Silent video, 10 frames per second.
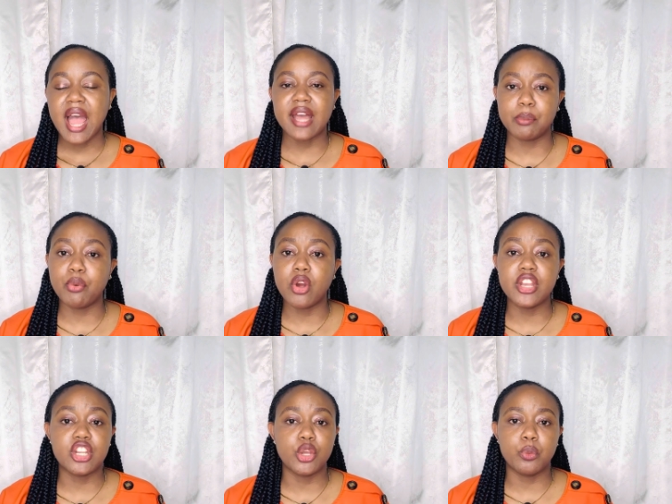At a
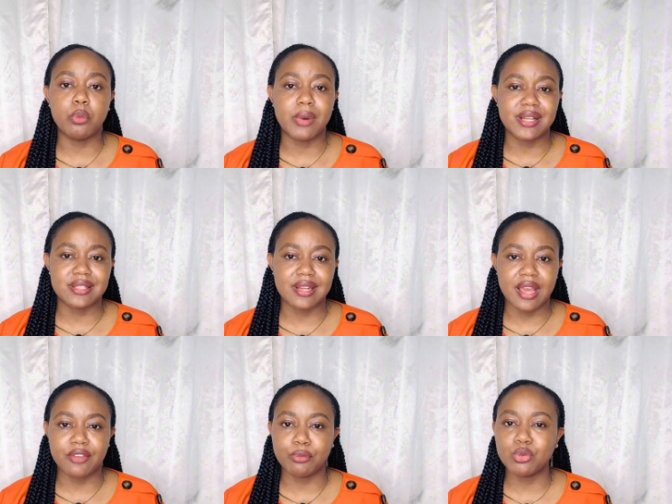point in a woman's
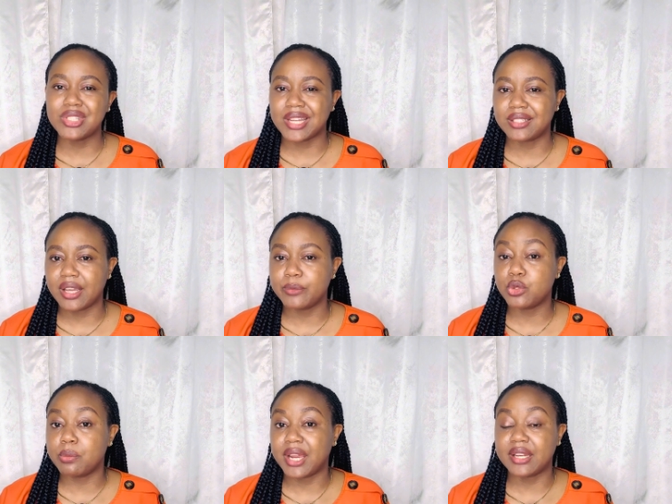life, most of the
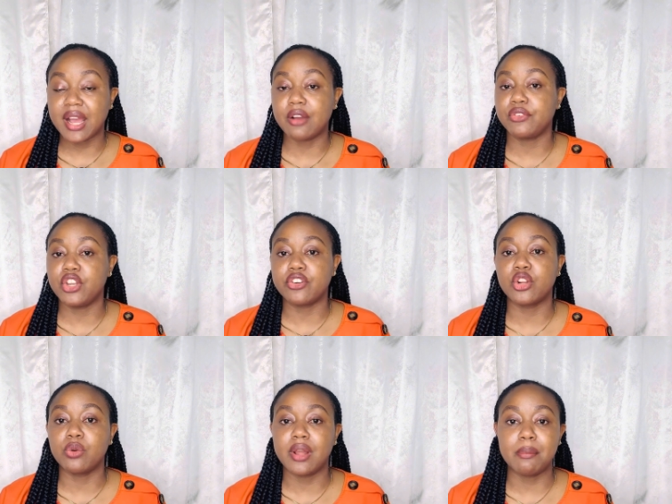times you might have
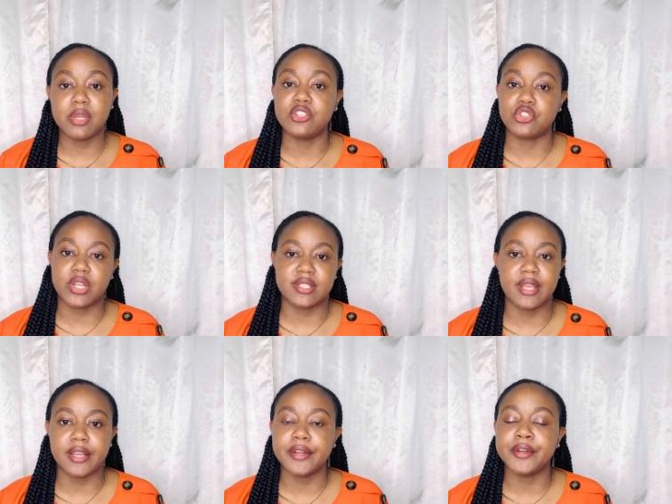irregular menstrual
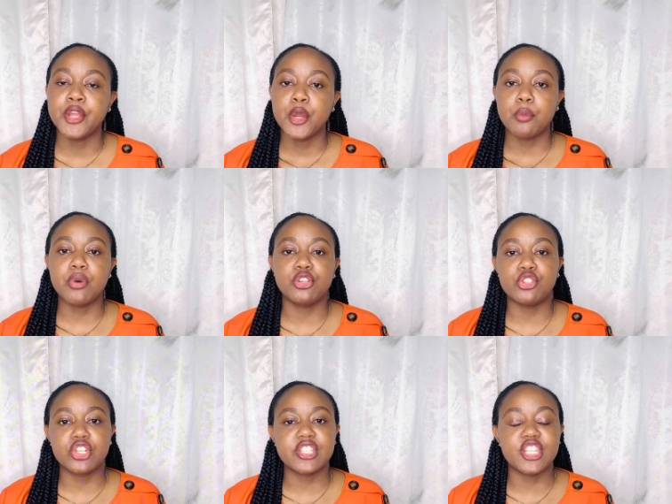cycle, but
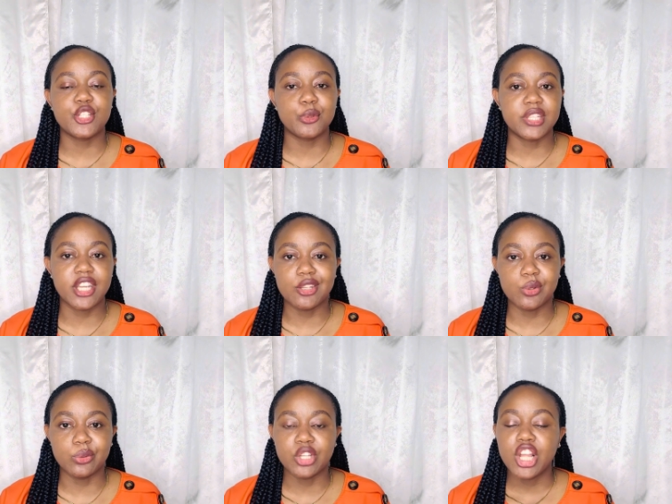you just need to take note.